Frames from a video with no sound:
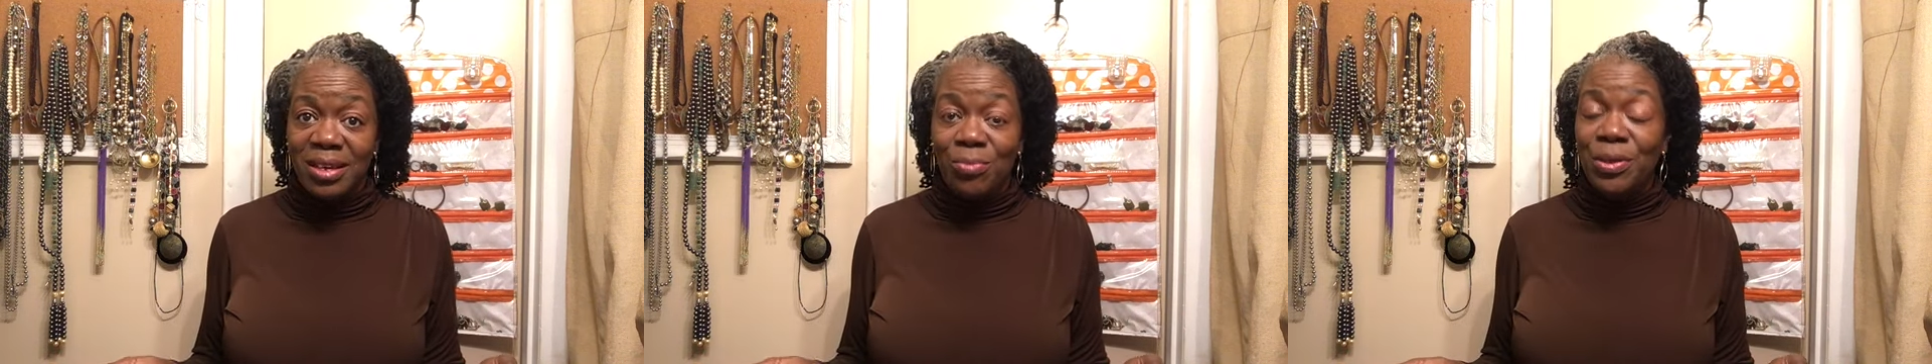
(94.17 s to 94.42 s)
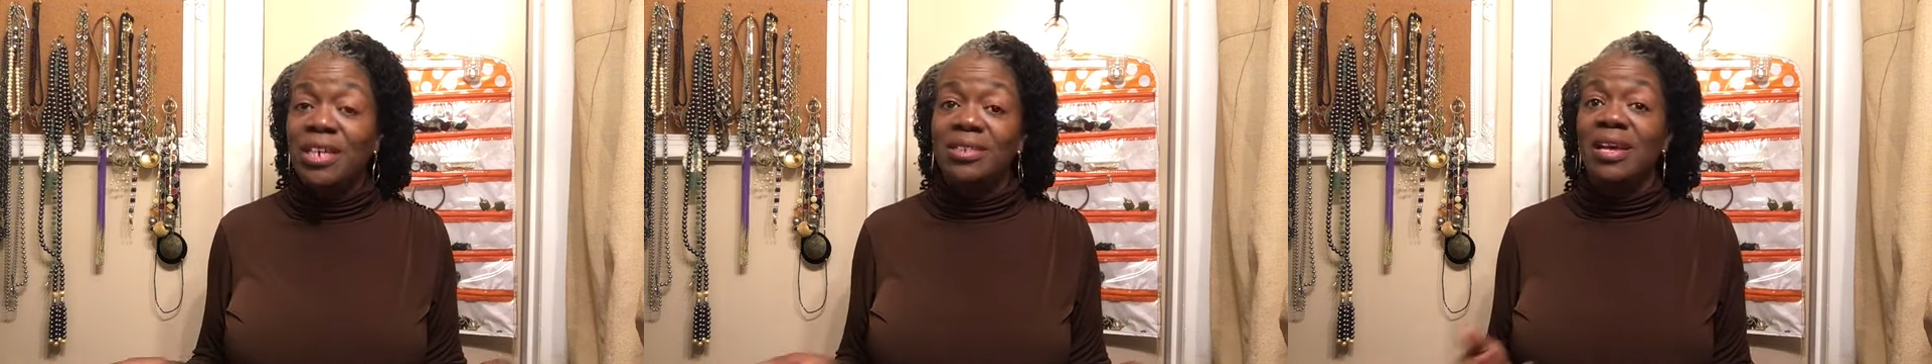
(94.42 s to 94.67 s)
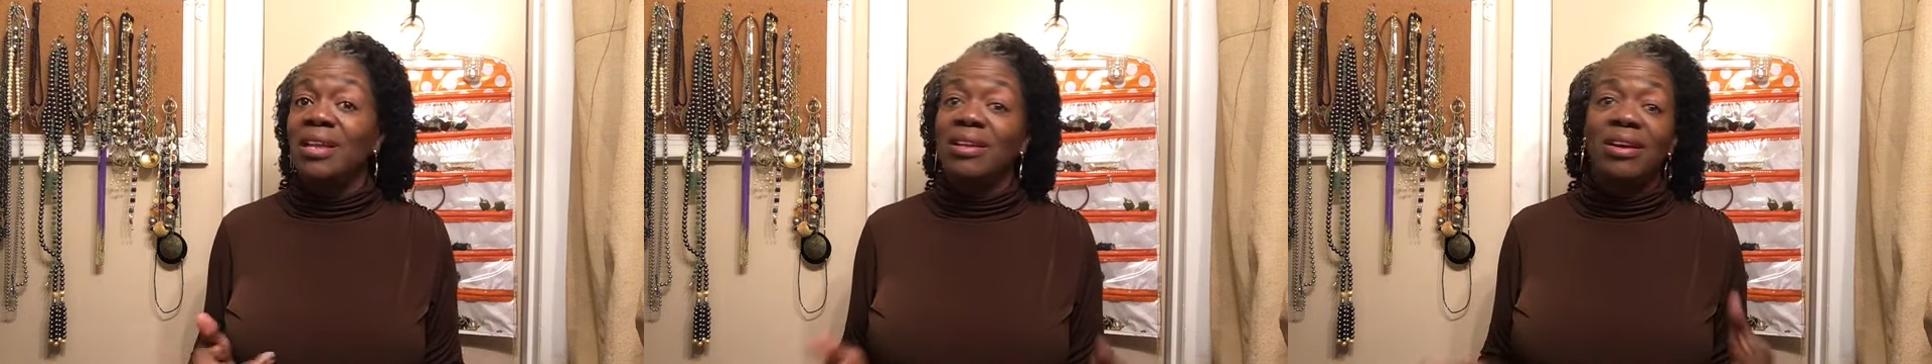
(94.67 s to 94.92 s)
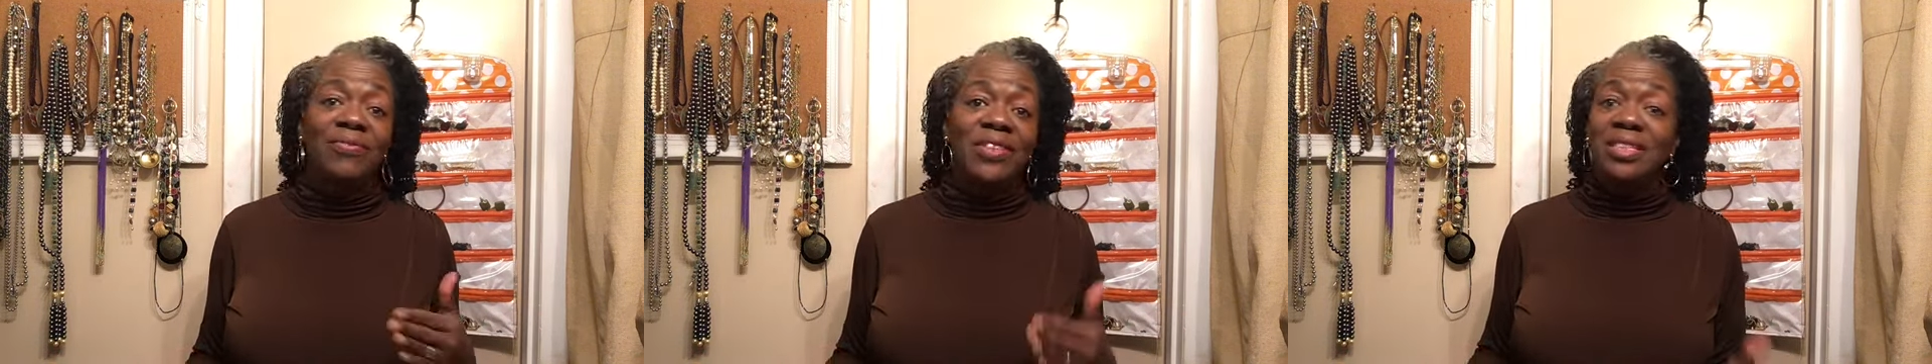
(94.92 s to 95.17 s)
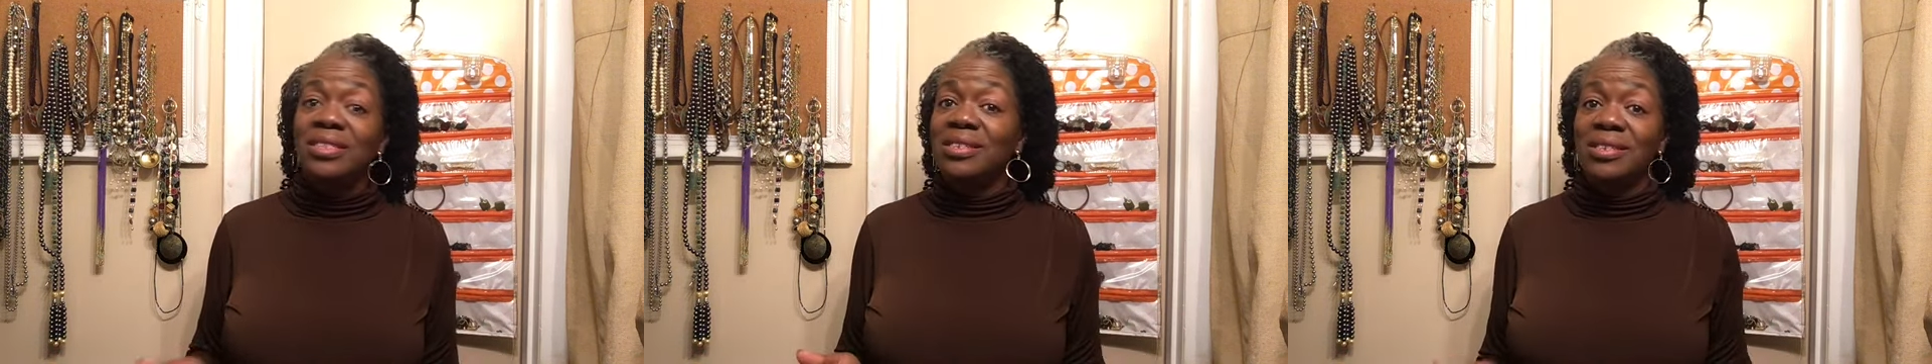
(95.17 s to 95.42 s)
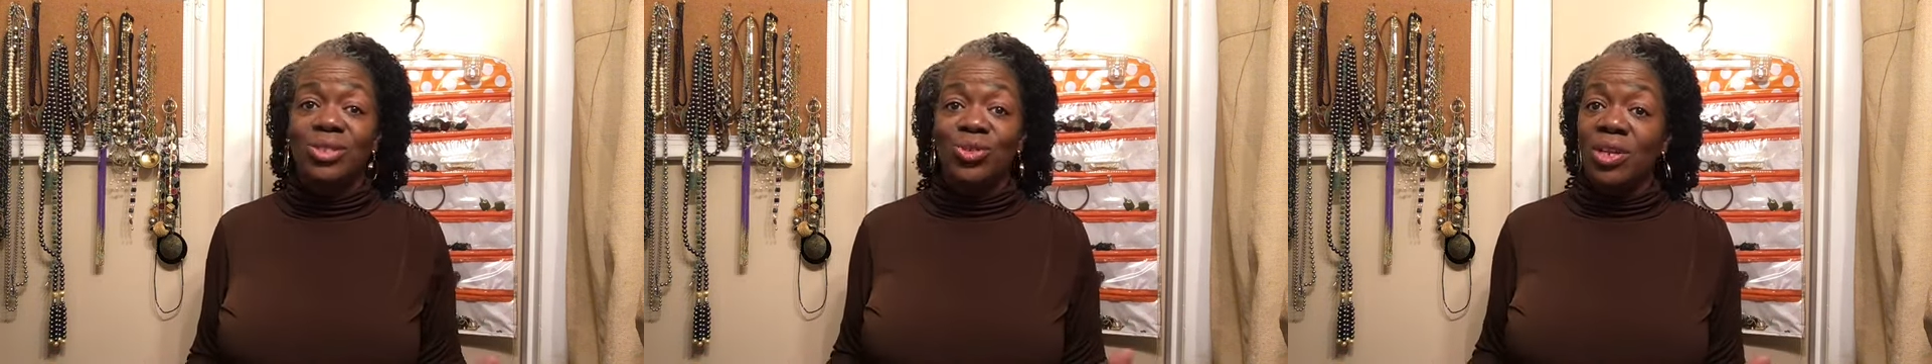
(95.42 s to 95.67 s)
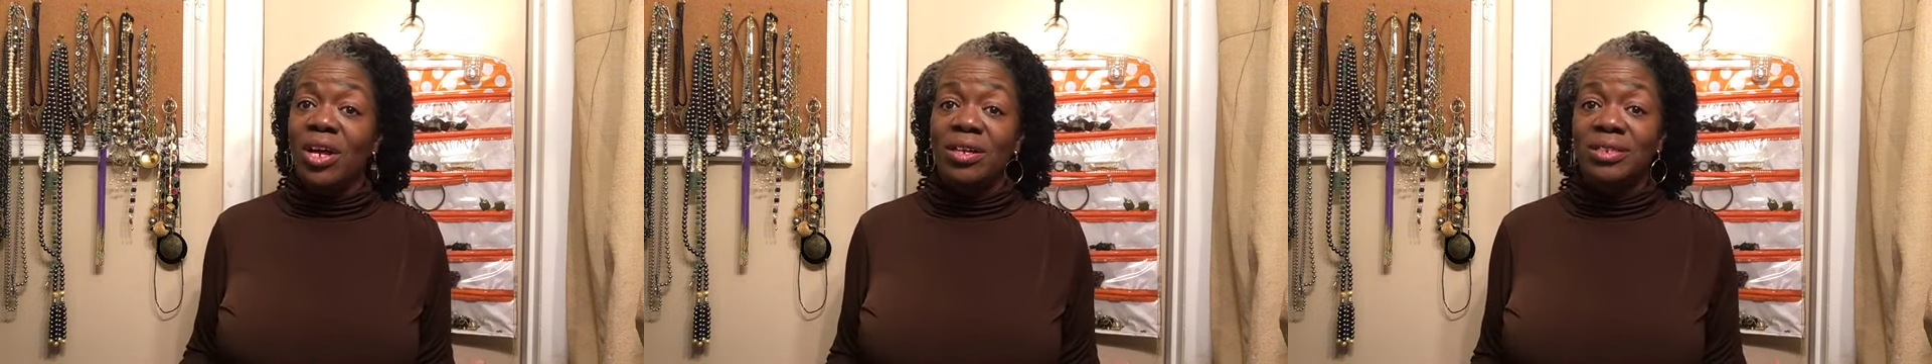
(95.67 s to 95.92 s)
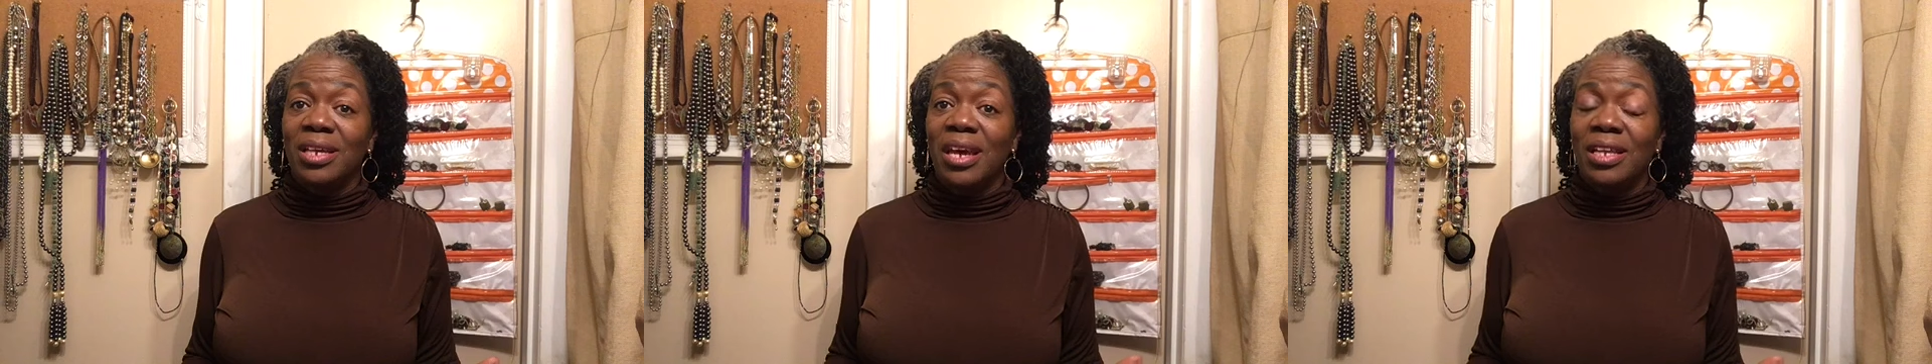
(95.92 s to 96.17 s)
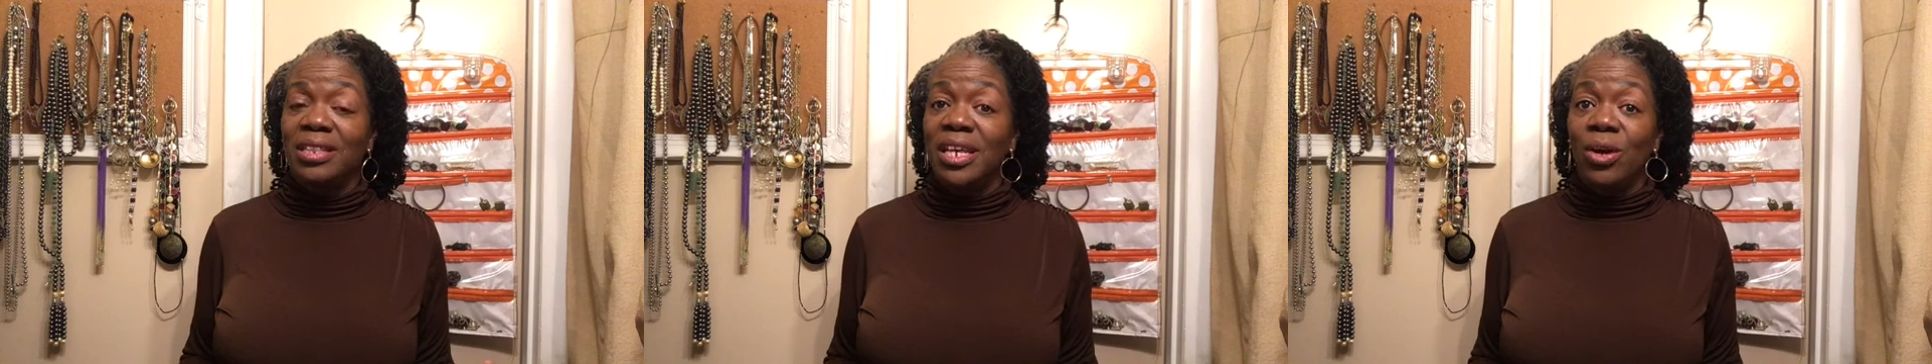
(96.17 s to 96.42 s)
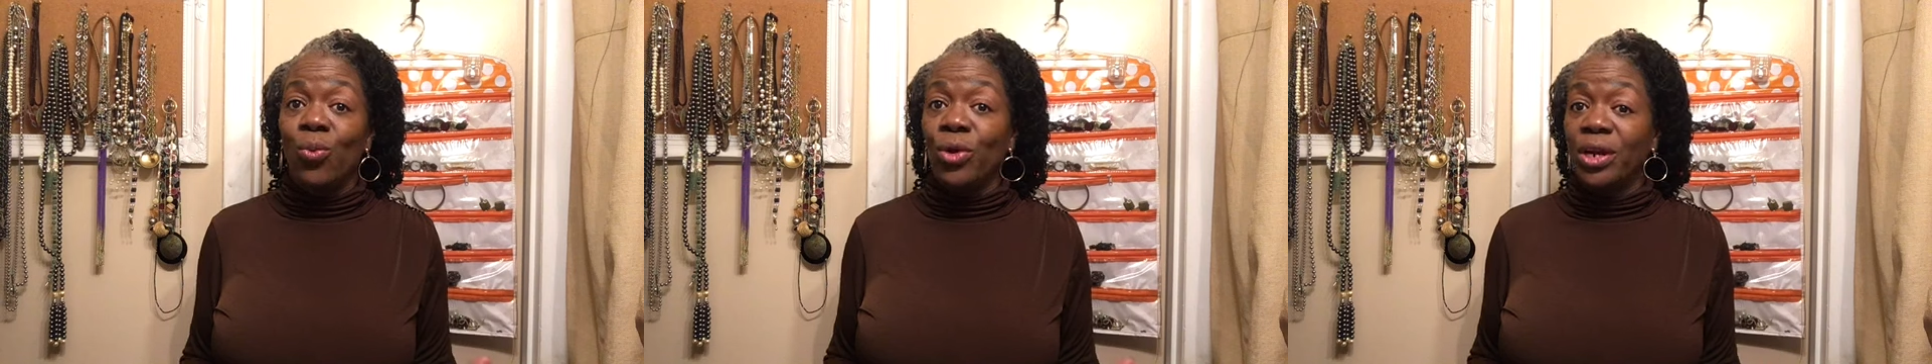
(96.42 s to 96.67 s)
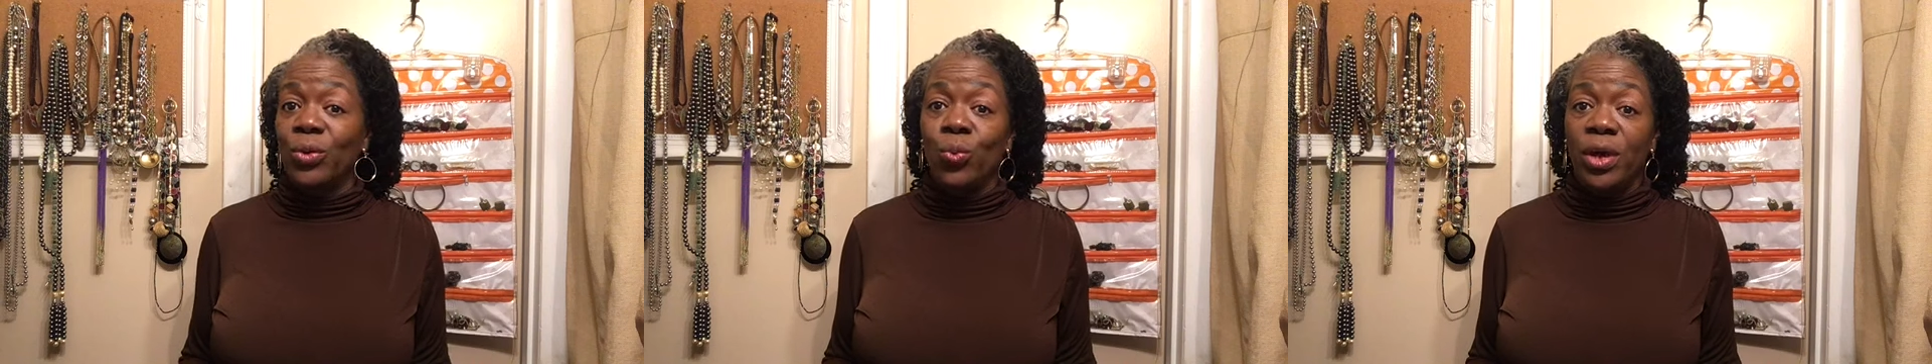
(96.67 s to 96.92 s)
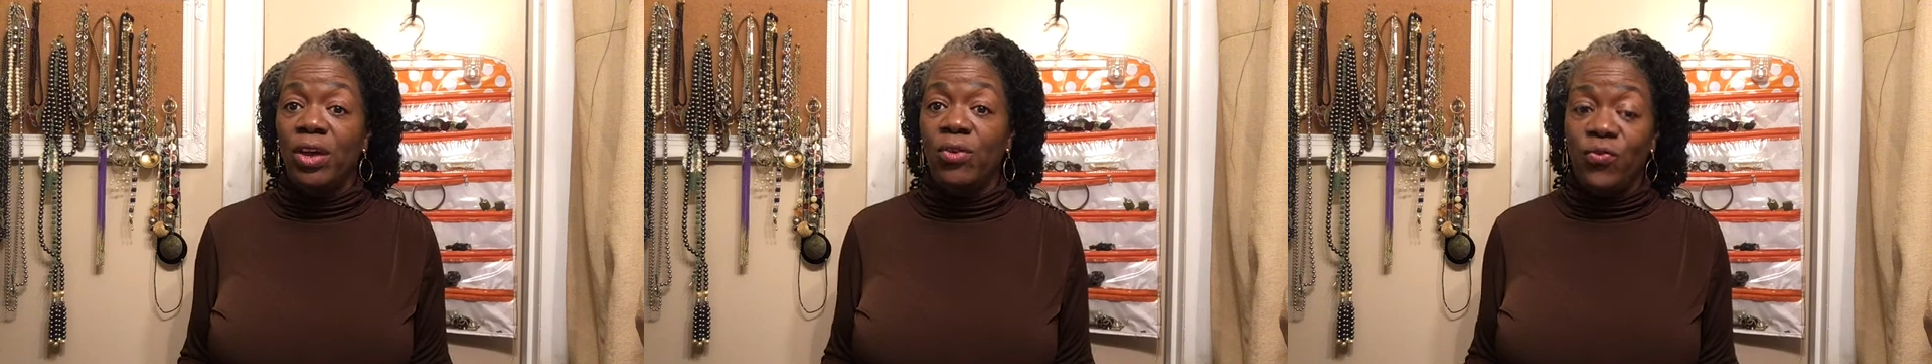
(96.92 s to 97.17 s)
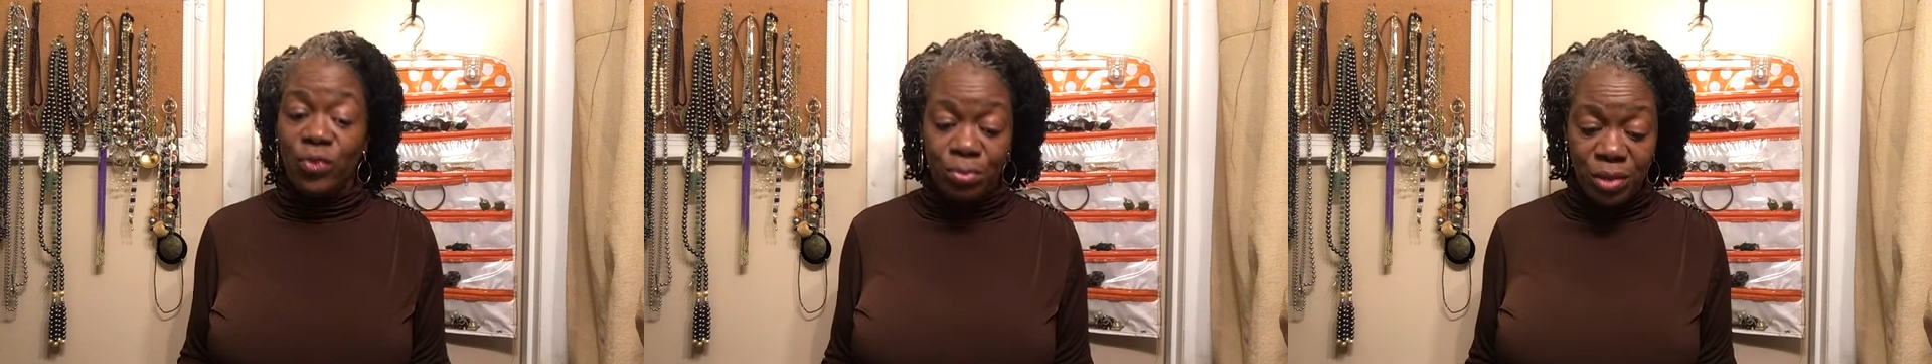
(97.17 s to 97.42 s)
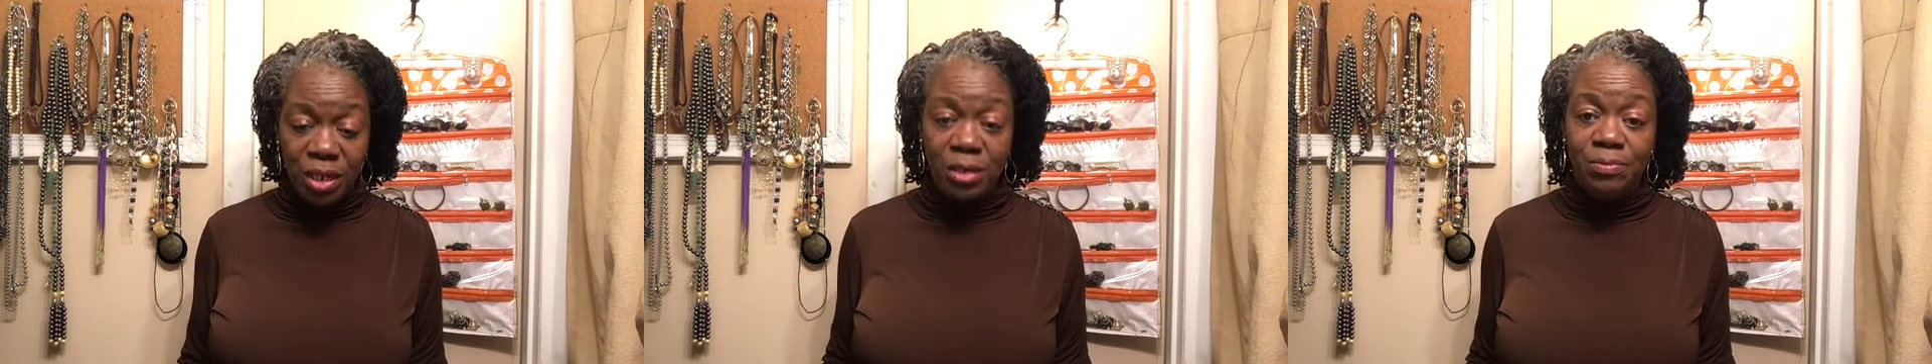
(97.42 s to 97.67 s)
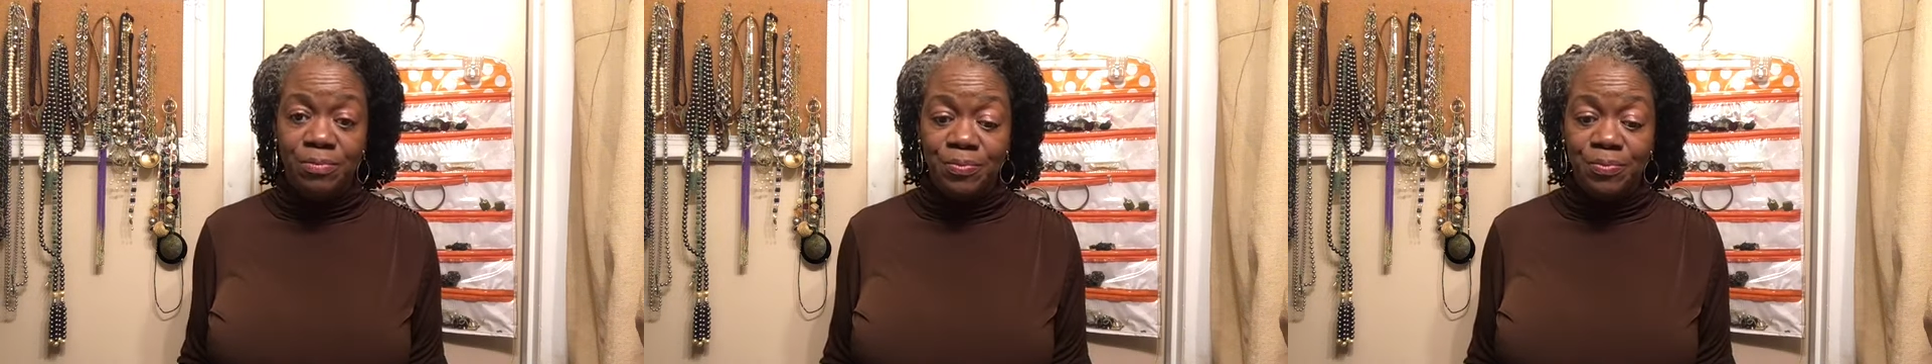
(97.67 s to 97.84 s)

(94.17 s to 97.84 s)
because I love these Sisterlocks and they are working well for me.